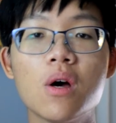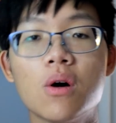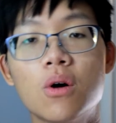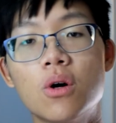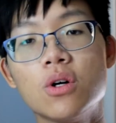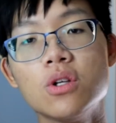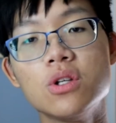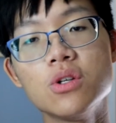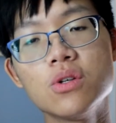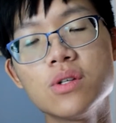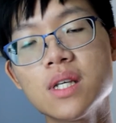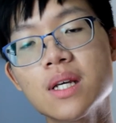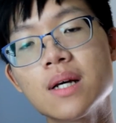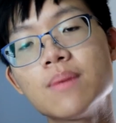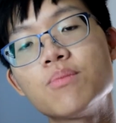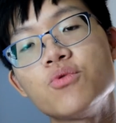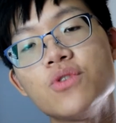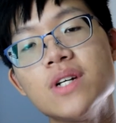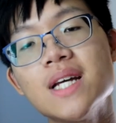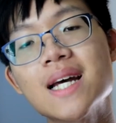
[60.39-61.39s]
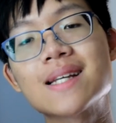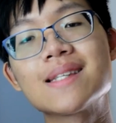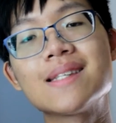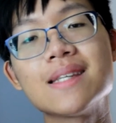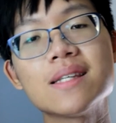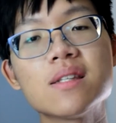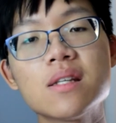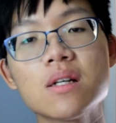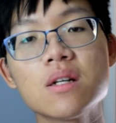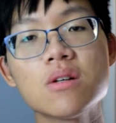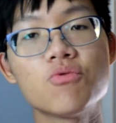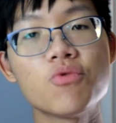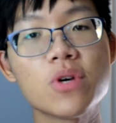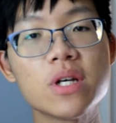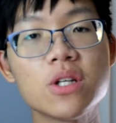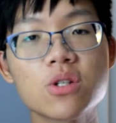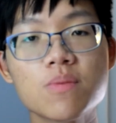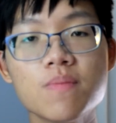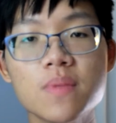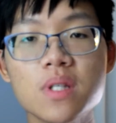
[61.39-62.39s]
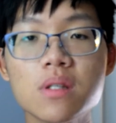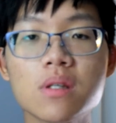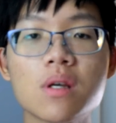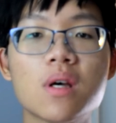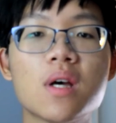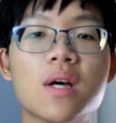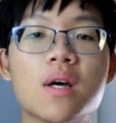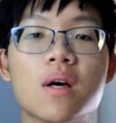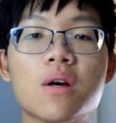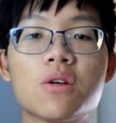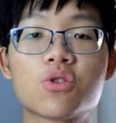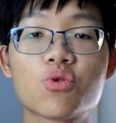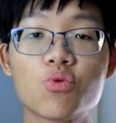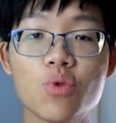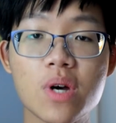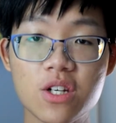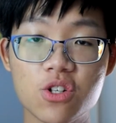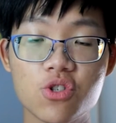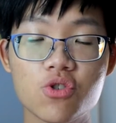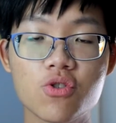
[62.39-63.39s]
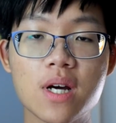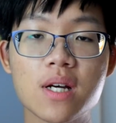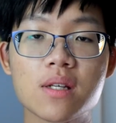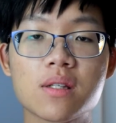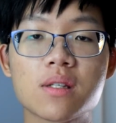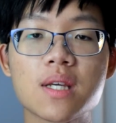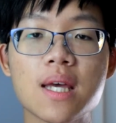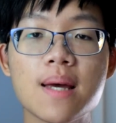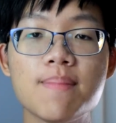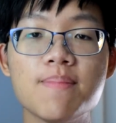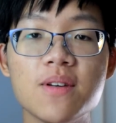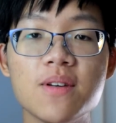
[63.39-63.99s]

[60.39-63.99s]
or using a pre-existing arrangement, scratch tracks can